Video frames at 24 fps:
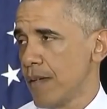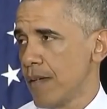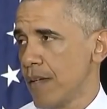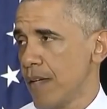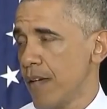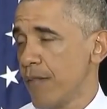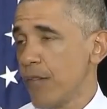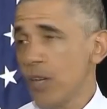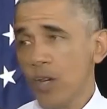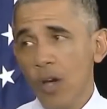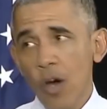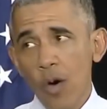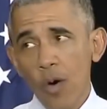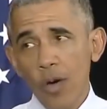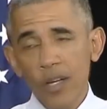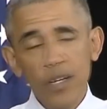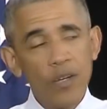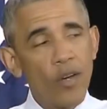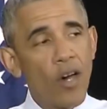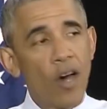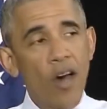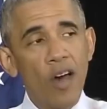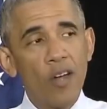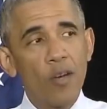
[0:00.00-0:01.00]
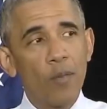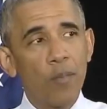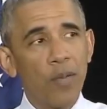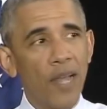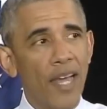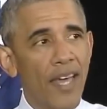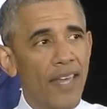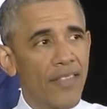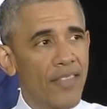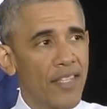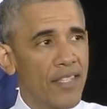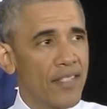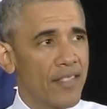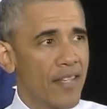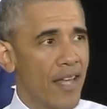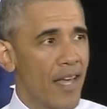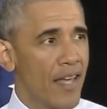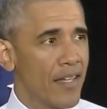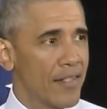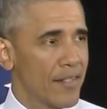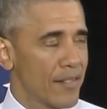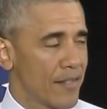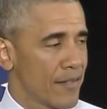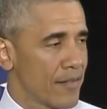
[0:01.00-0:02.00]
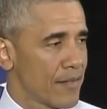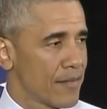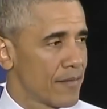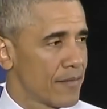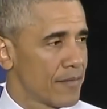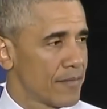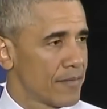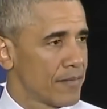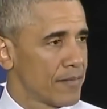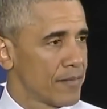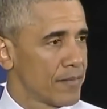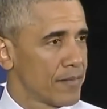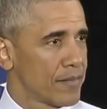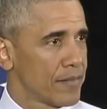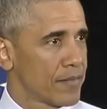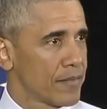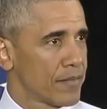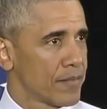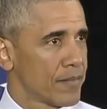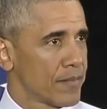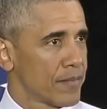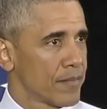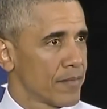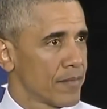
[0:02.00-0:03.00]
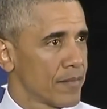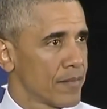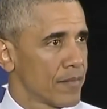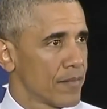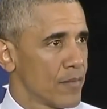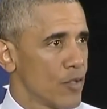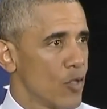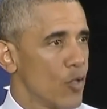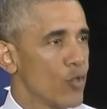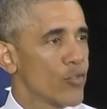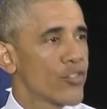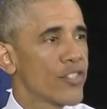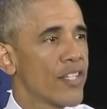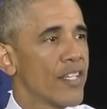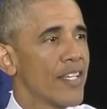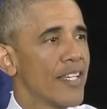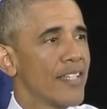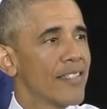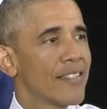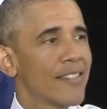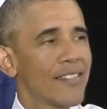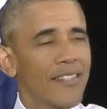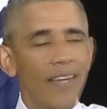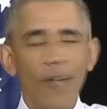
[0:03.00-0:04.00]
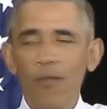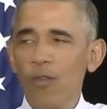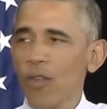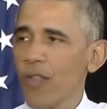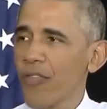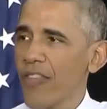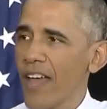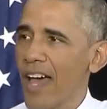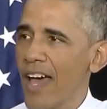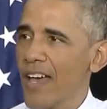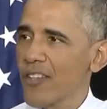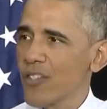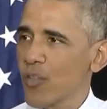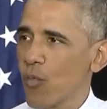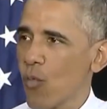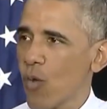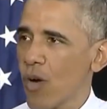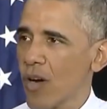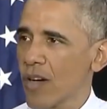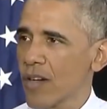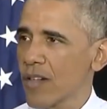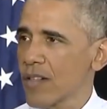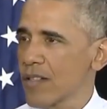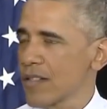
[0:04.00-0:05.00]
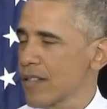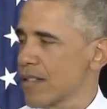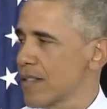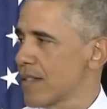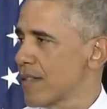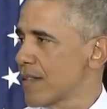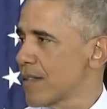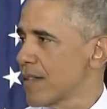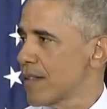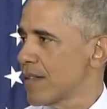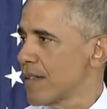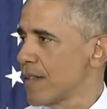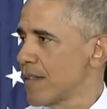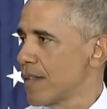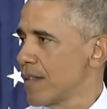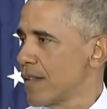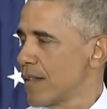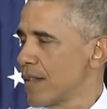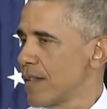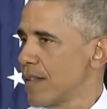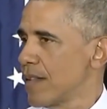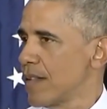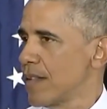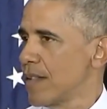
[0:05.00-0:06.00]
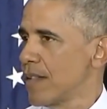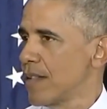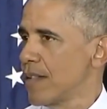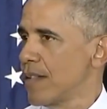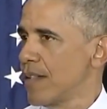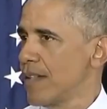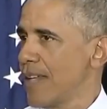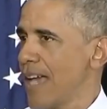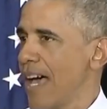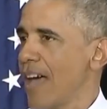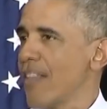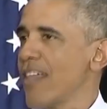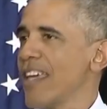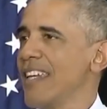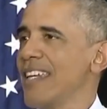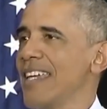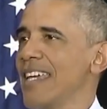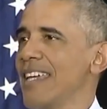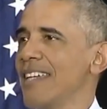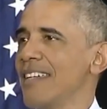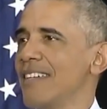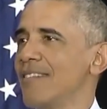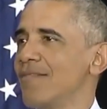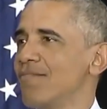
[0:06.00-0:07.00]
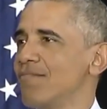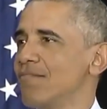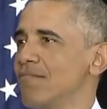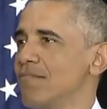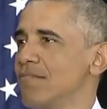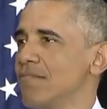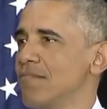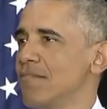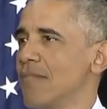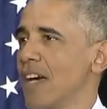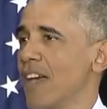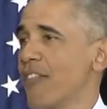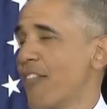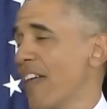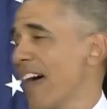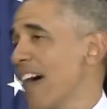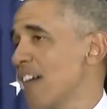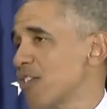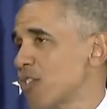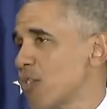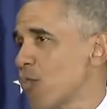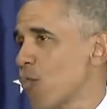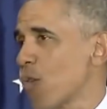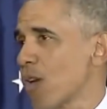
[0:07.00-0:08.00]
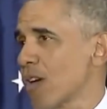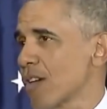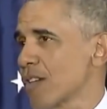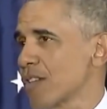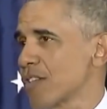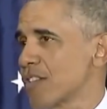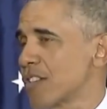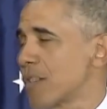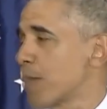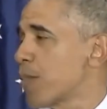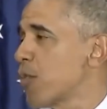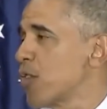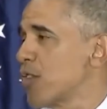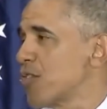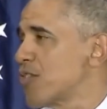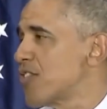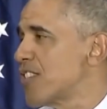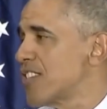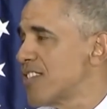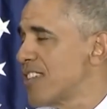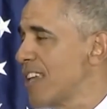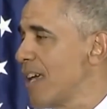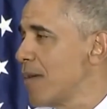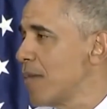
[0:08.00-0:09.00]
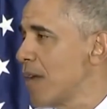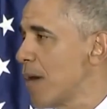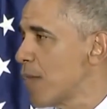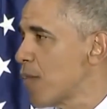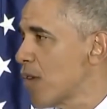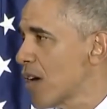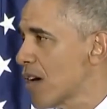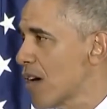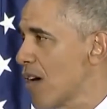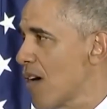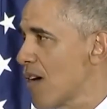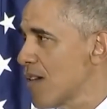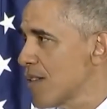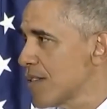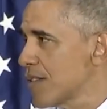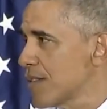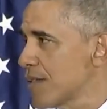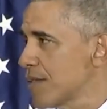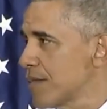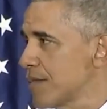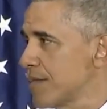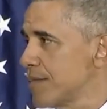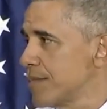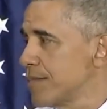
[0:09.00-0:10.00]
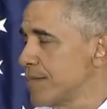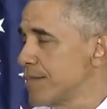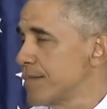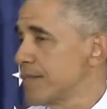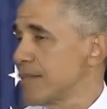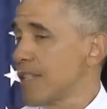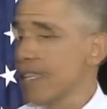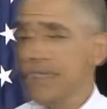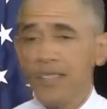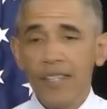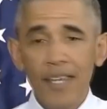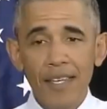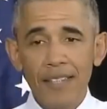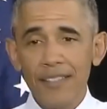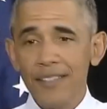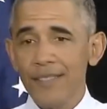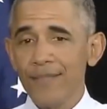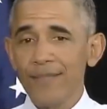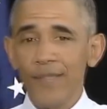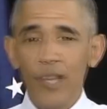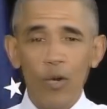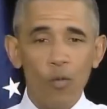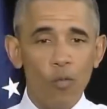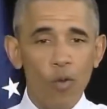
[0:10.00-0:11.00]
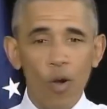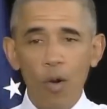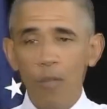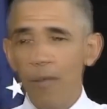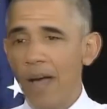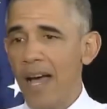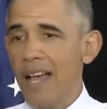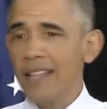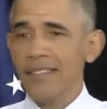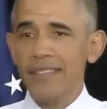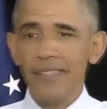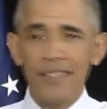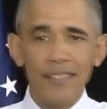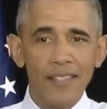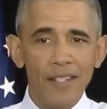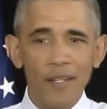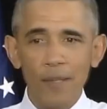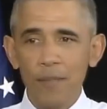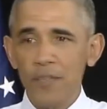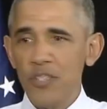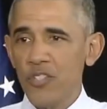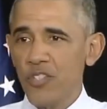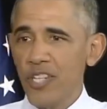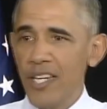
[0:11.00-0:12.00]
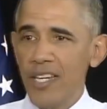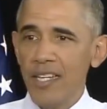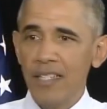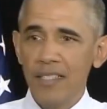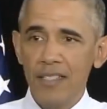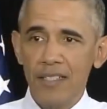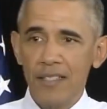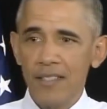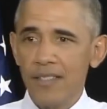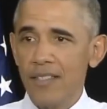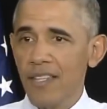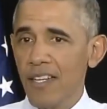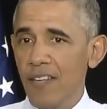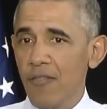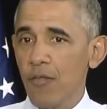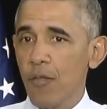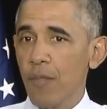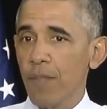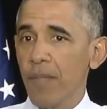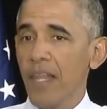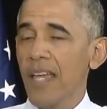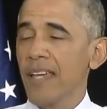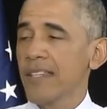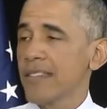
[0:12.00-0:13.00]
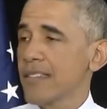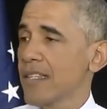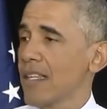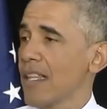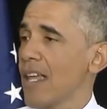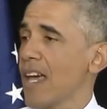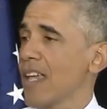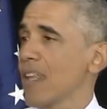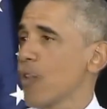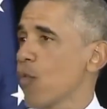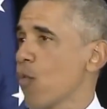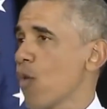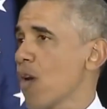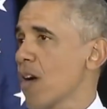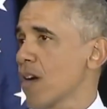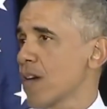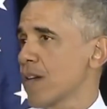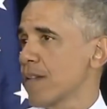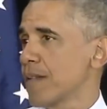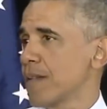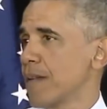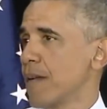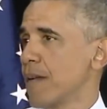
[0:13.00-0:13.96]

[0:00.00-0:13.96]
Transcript: If you go into an auto plant these days, used to need several thousand workers. Now they need 1,000 workers to produce the same number of cars, just because they're robots and they're machines that have replaced a lot of the work.